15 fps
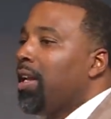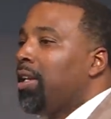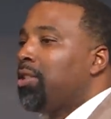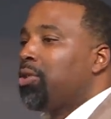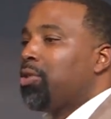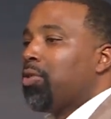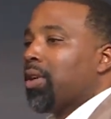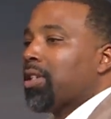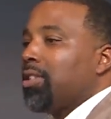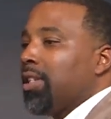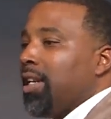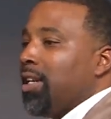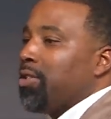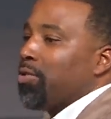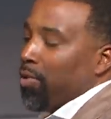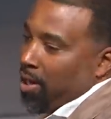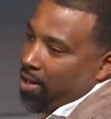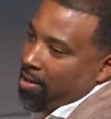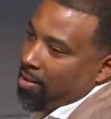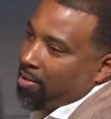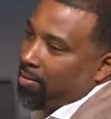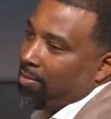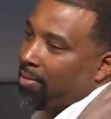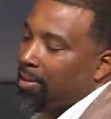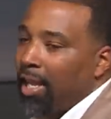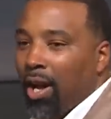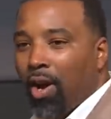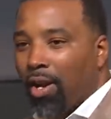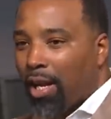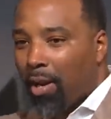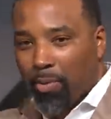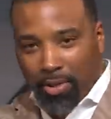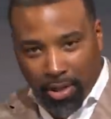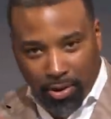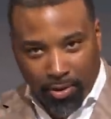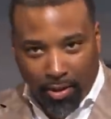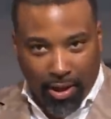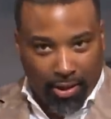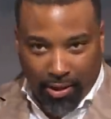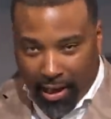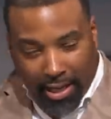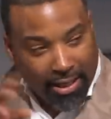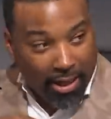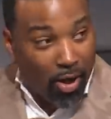instructs Israel yeah, all that was introduction. I did